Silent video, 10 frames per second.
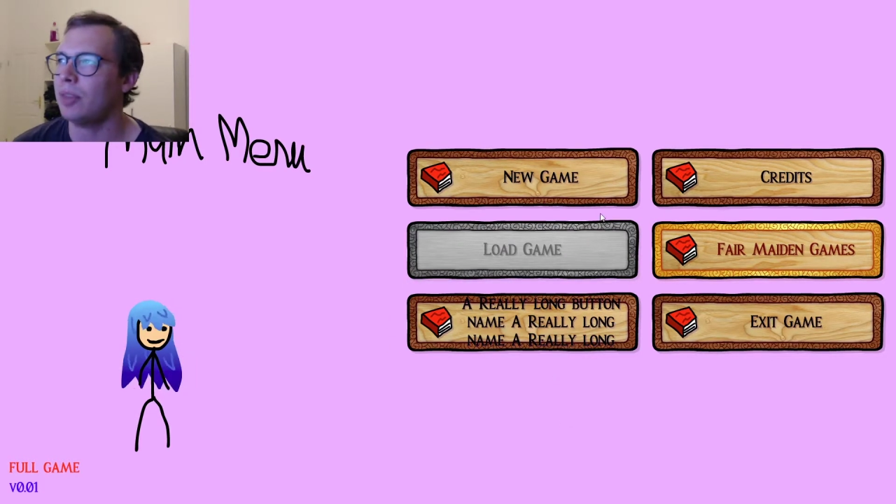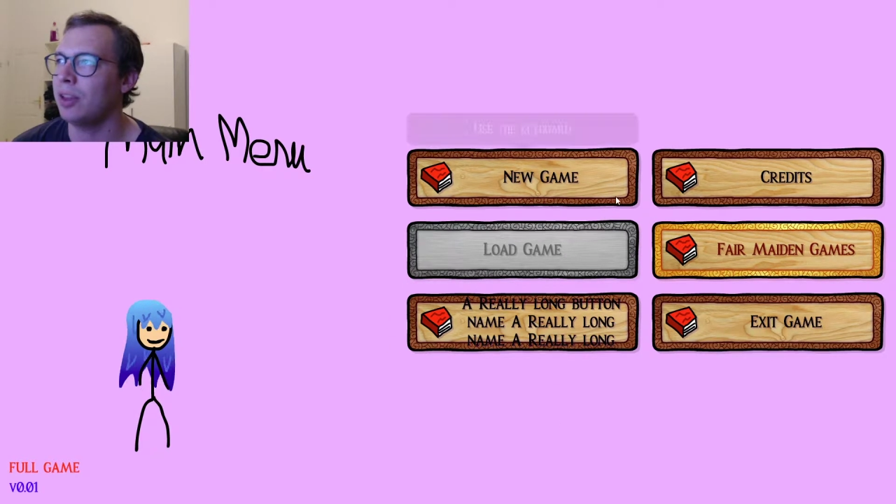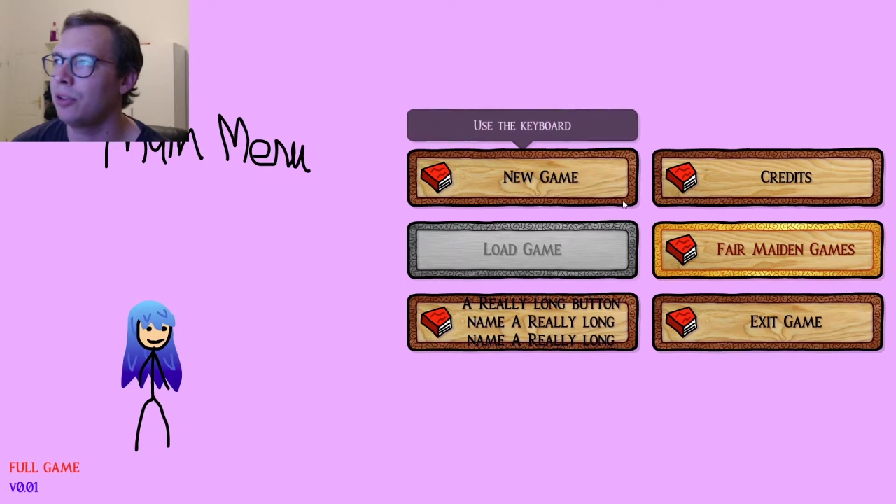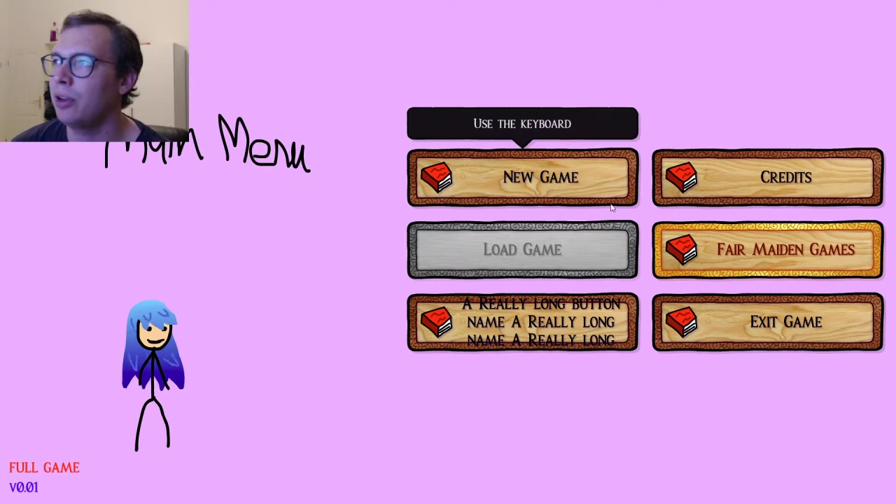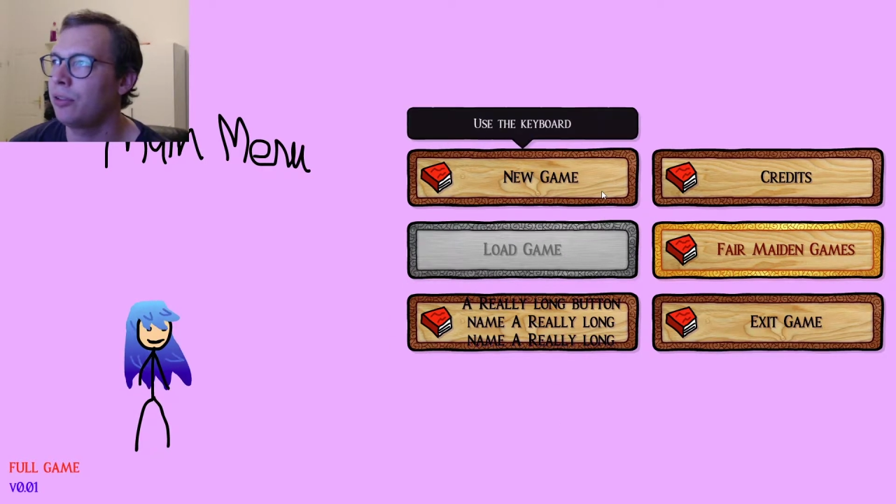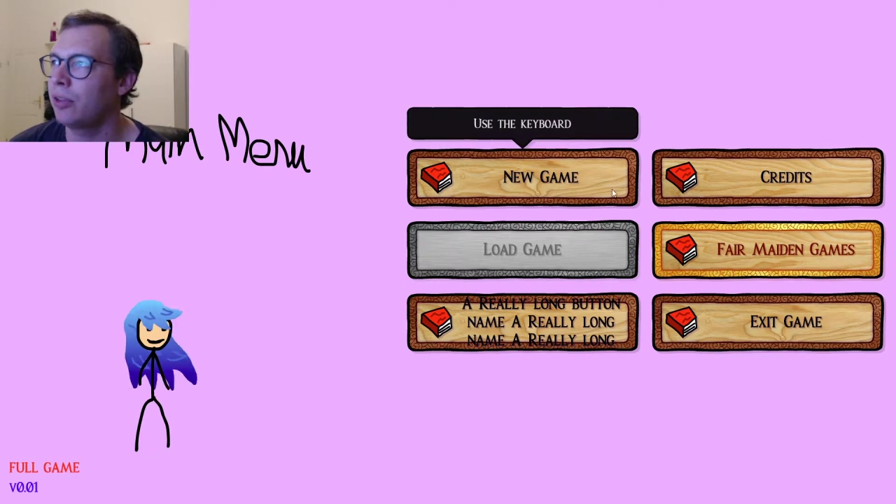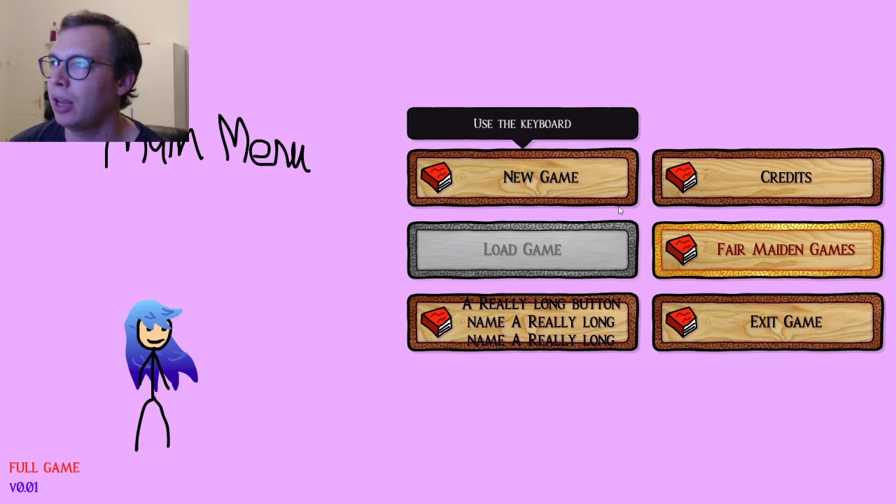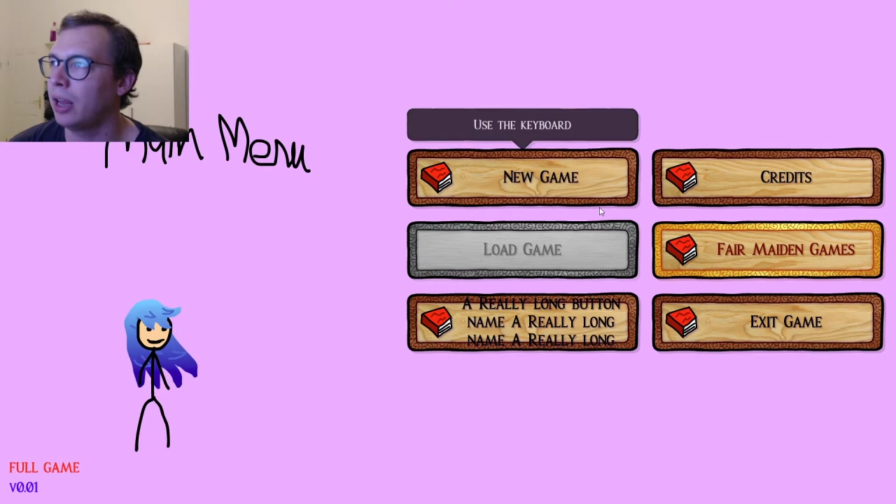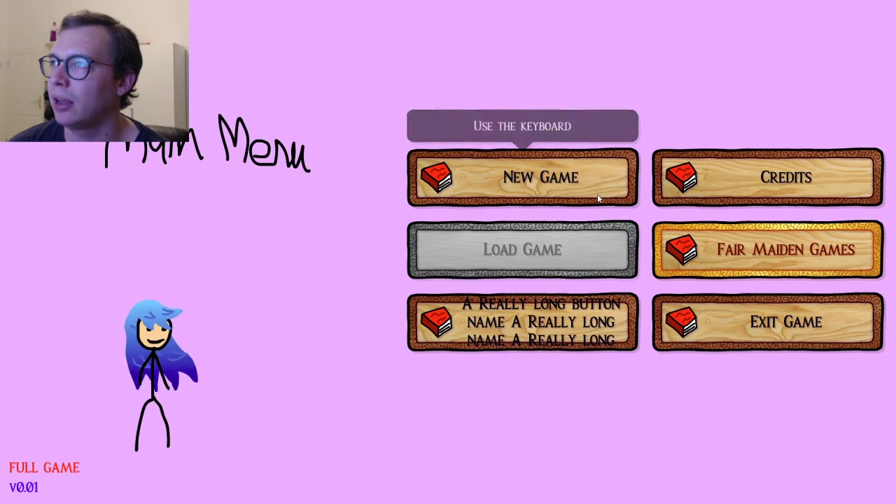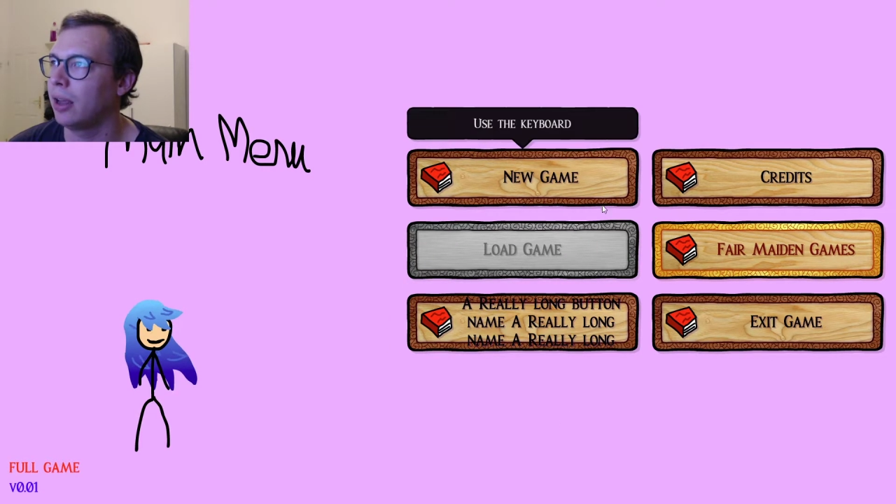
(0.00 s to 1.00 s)
It's going to say
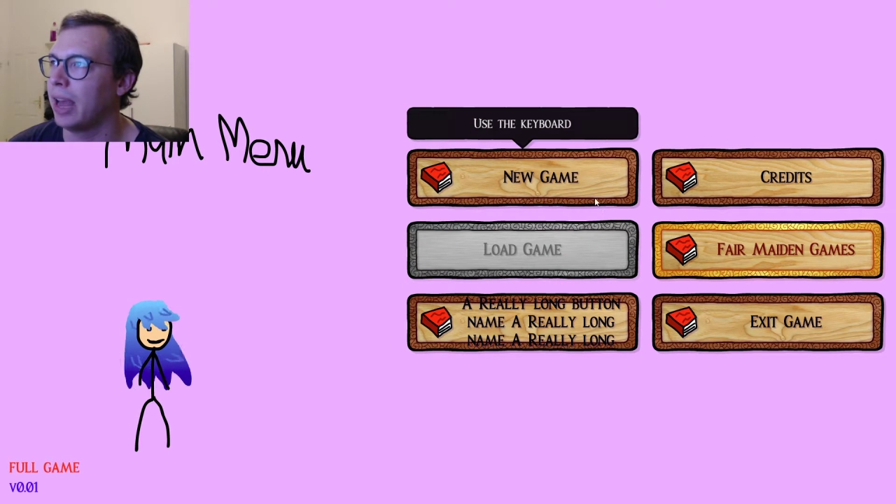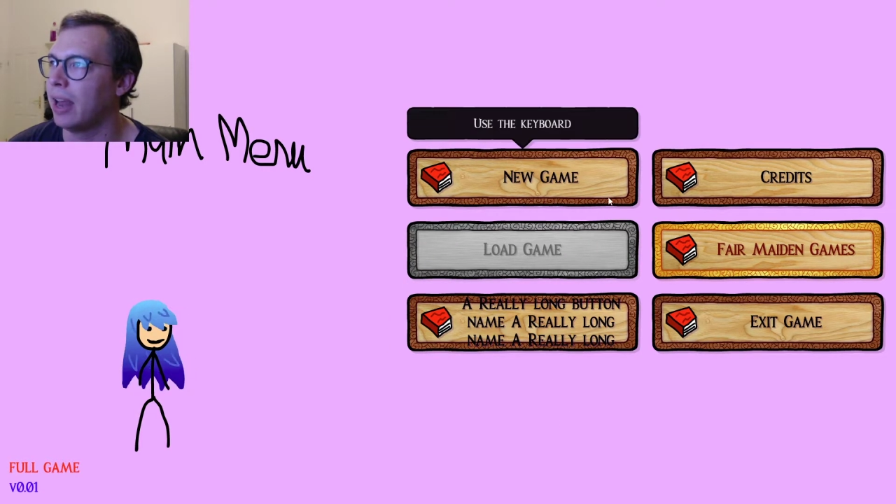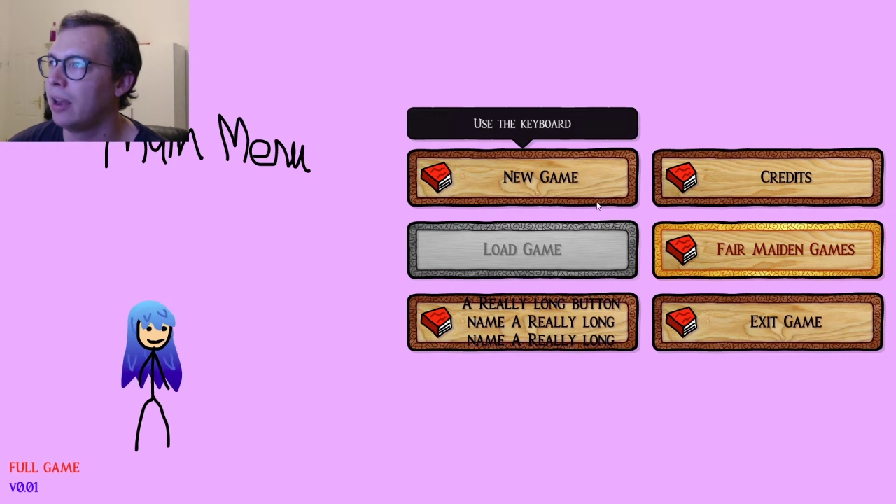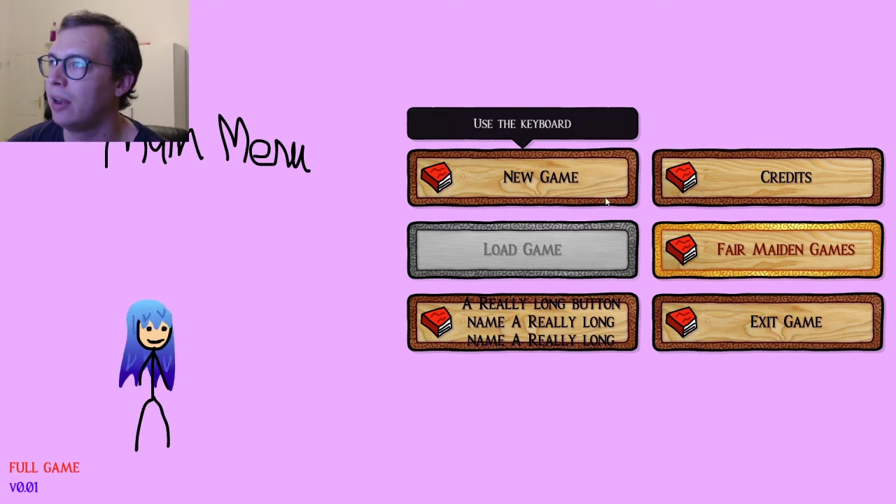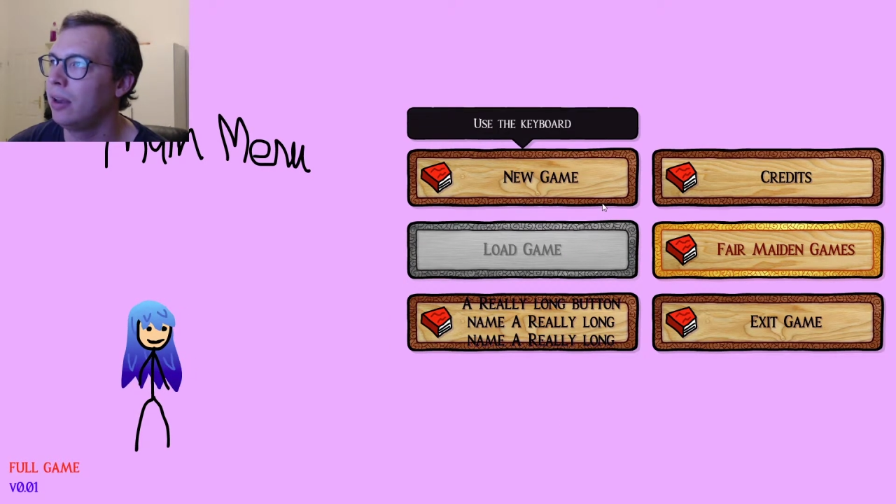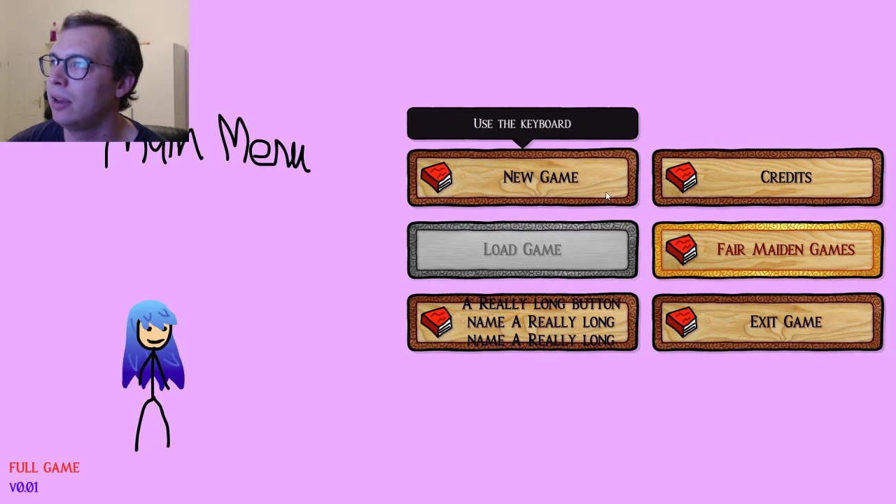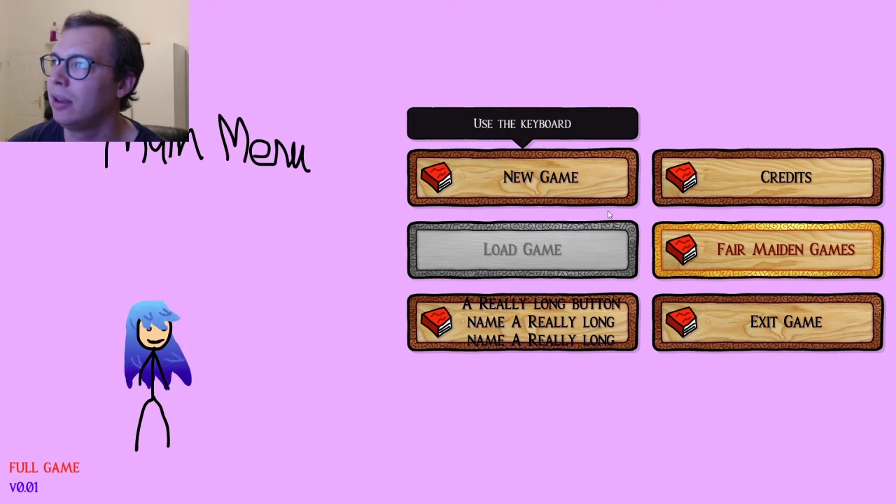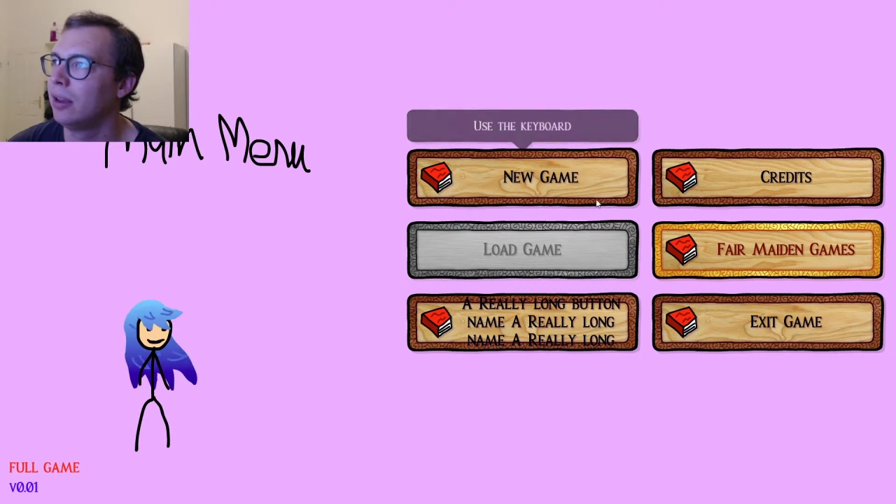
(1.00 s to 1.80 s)
like N.